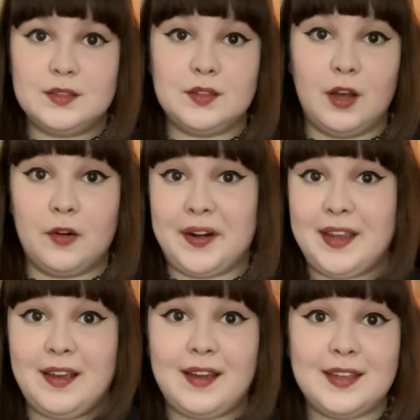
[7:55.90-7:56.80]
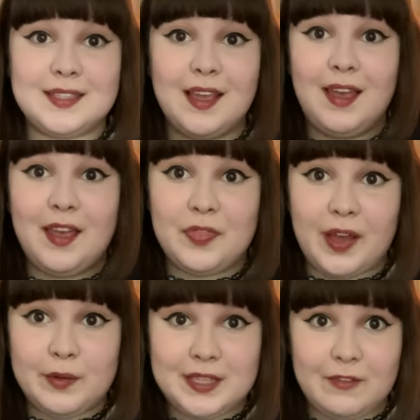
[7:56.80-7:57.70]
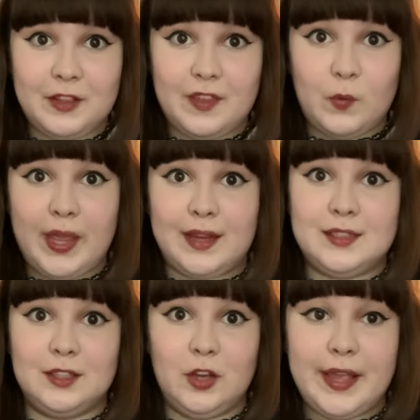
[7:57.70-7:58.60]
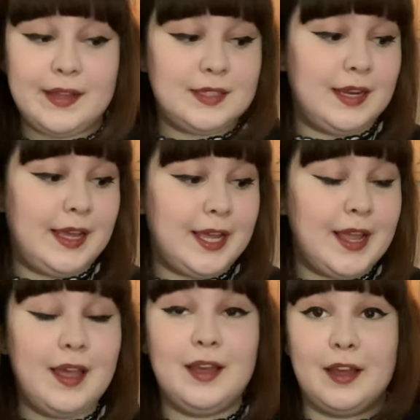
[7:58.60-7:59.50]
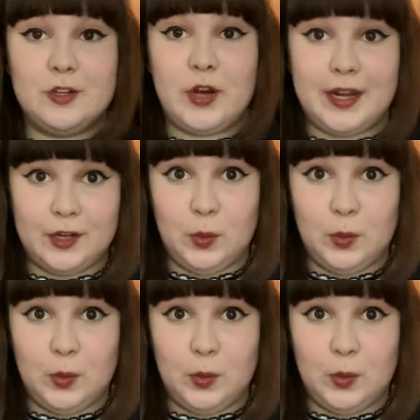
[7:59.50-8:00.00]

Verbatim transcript: All right, guys, that was everything we had to look at today. I tried to go